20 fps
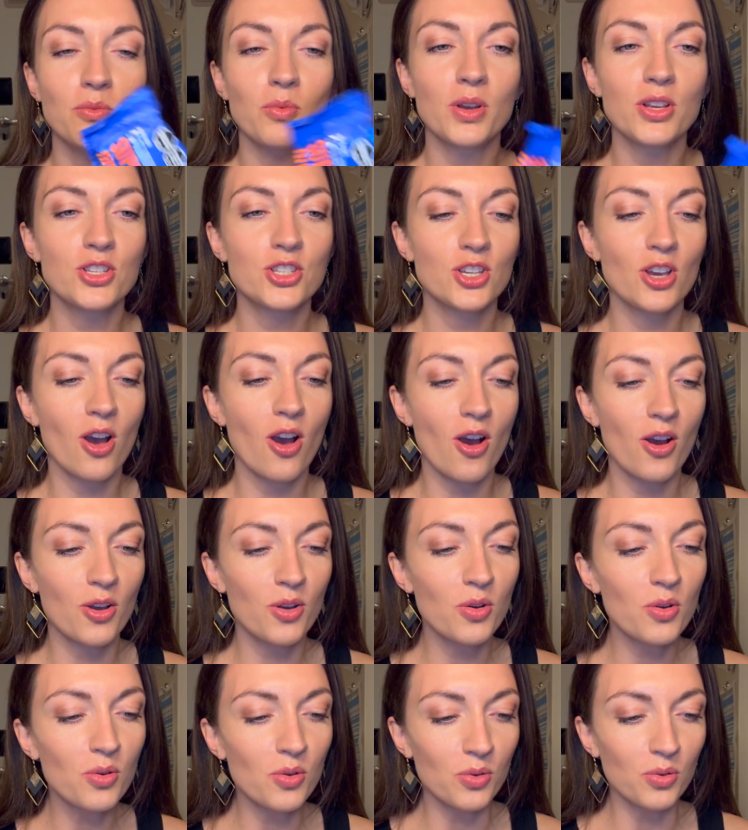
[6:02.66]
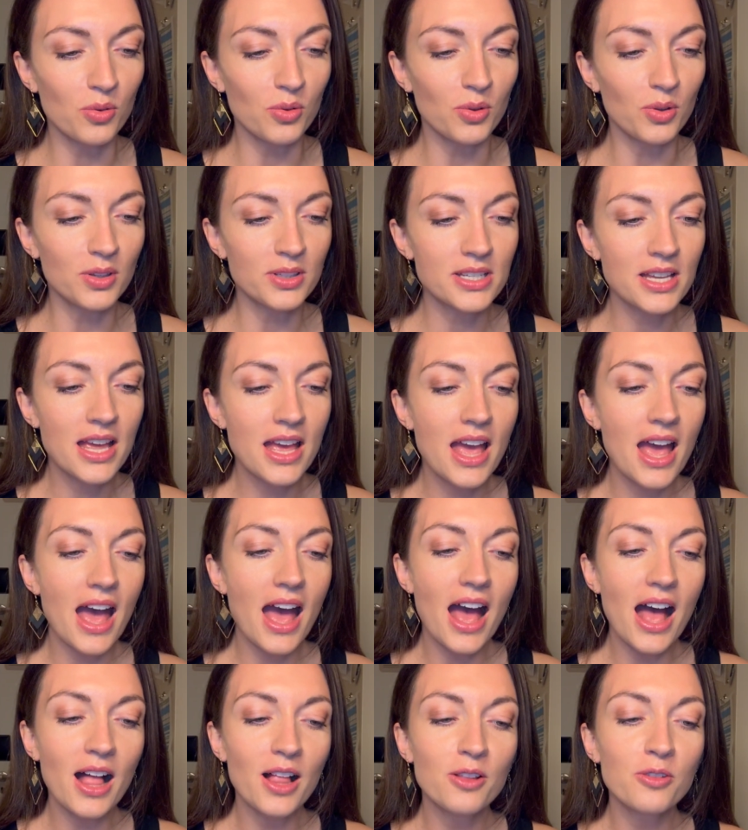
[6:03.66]
which are called
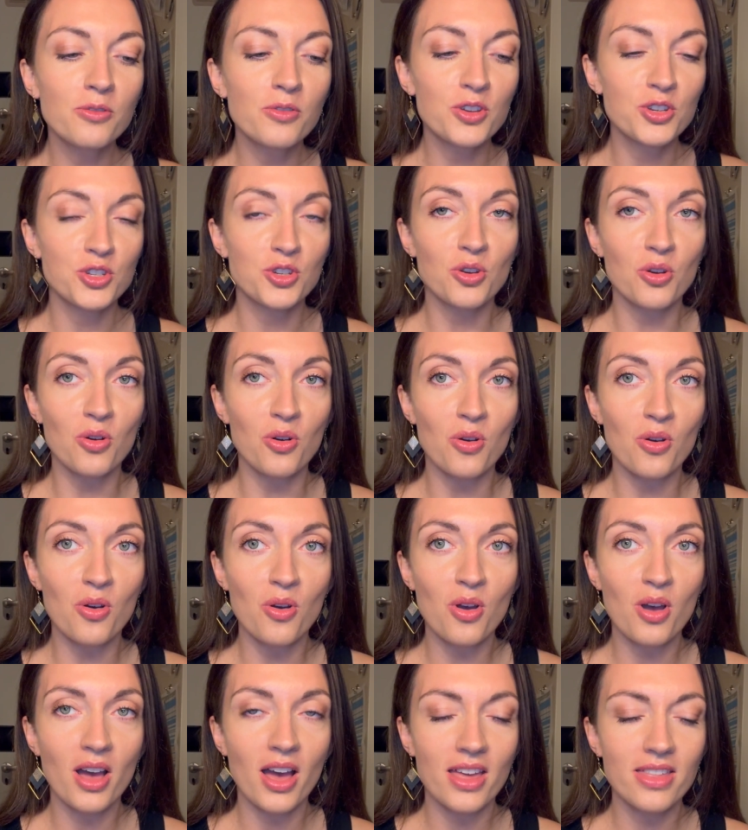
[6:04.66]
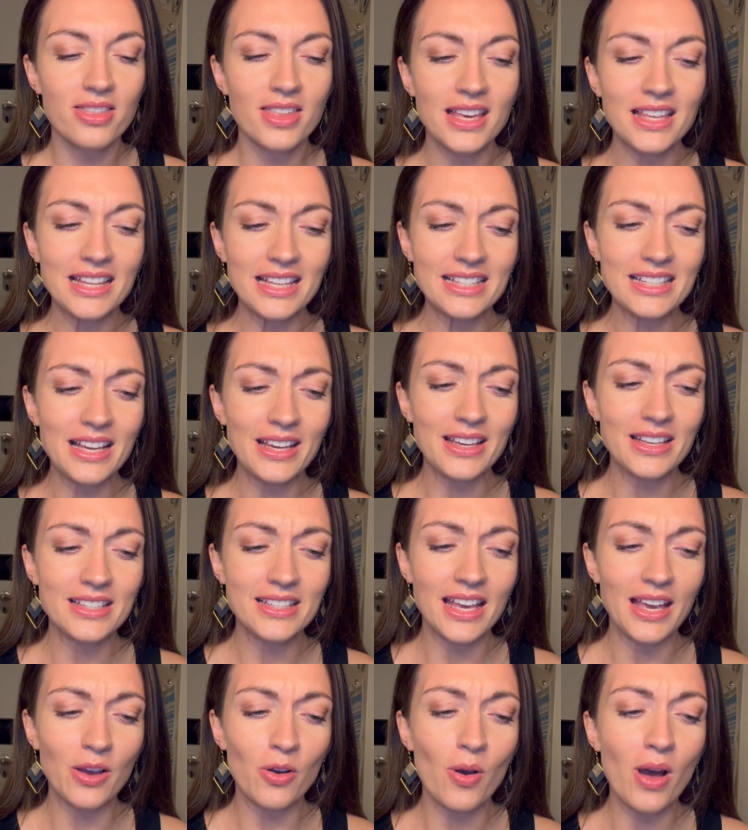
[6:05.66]
Alfajor. I think that's how you
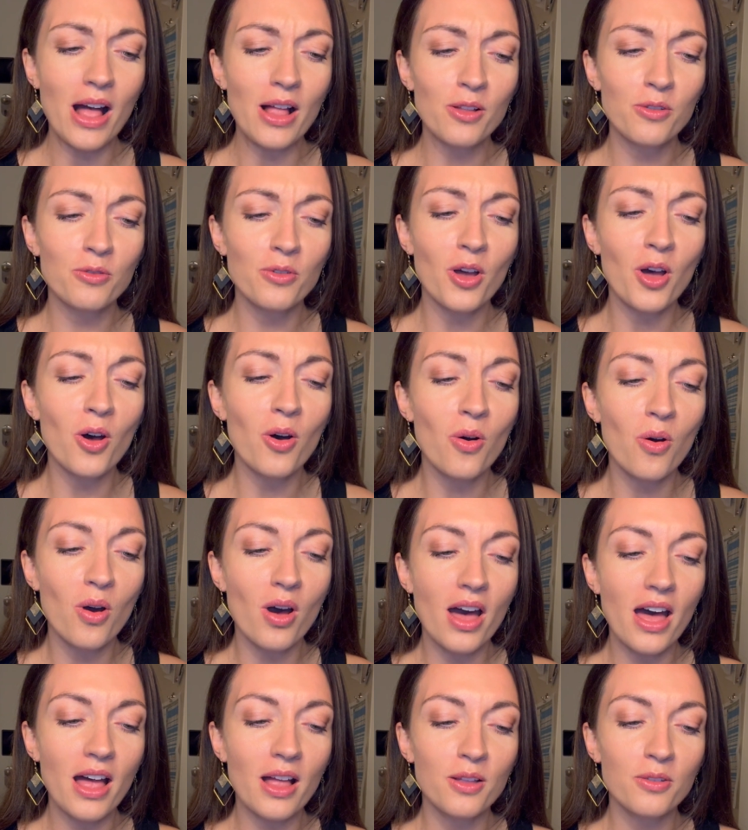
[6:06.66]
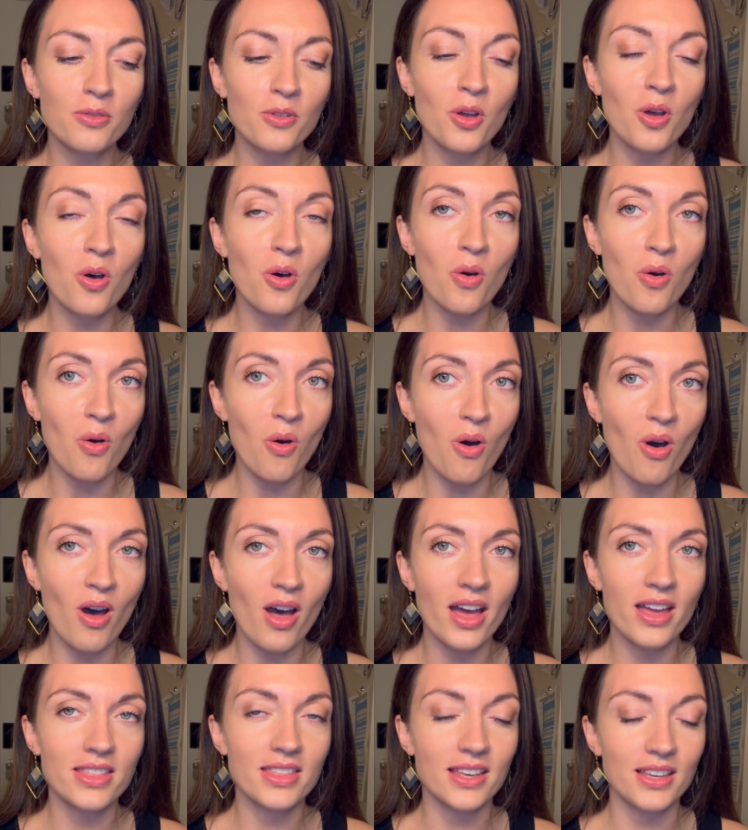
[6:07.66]
say, or Alfajor,
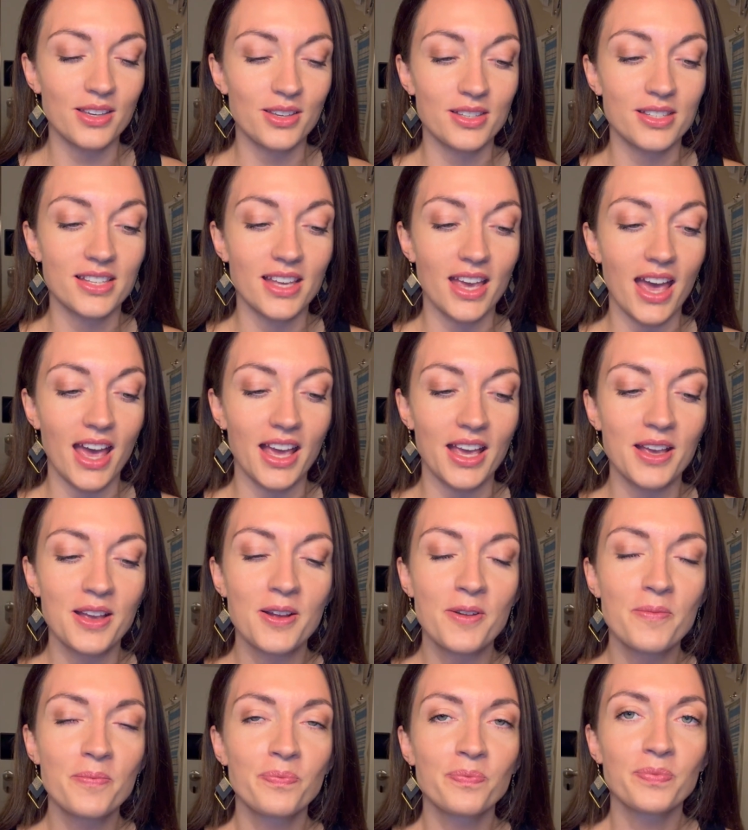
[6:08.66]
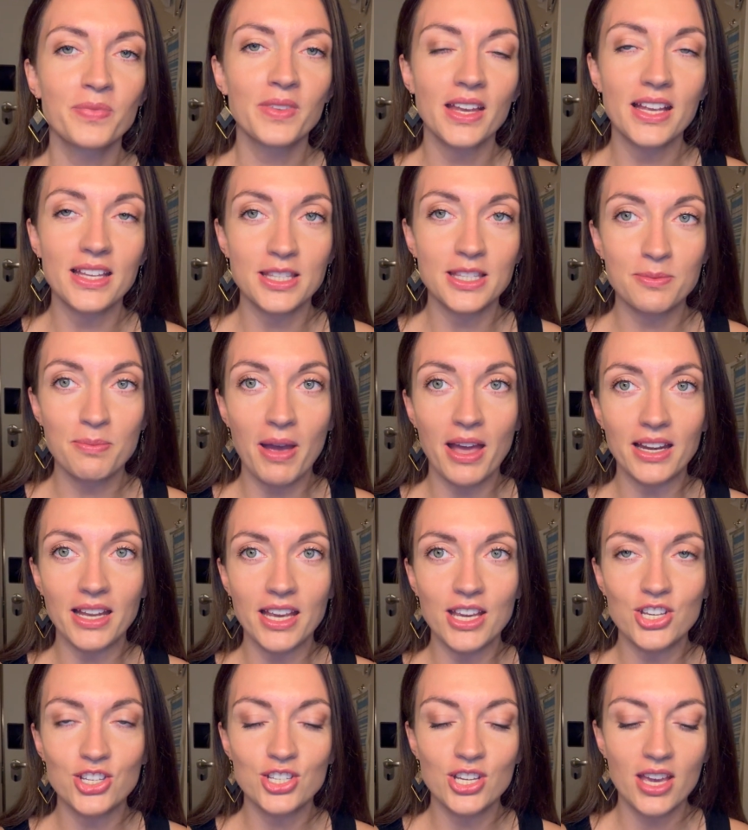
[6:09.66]
I think you say in
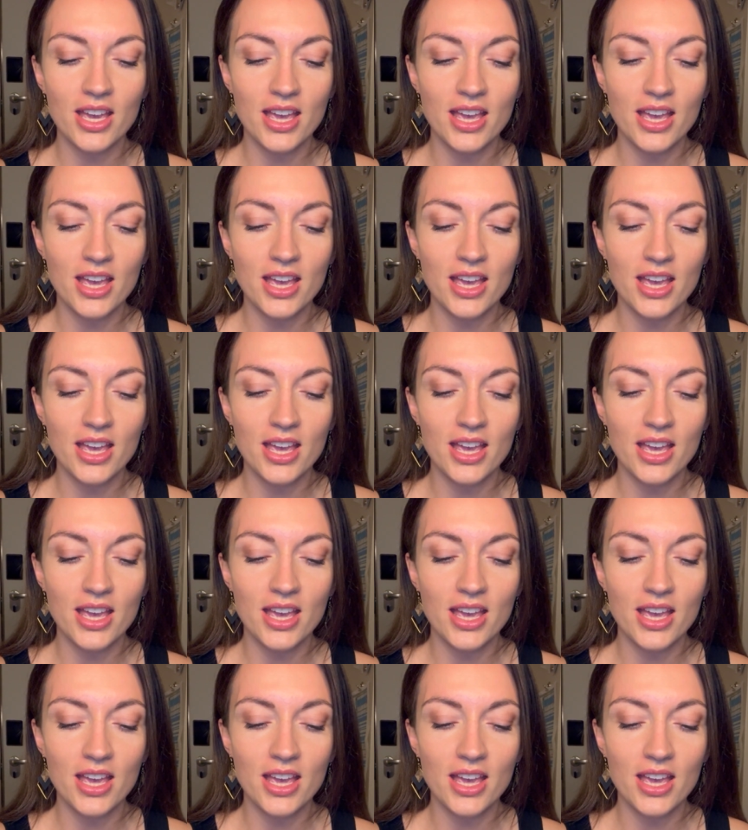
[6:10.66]
Spanish.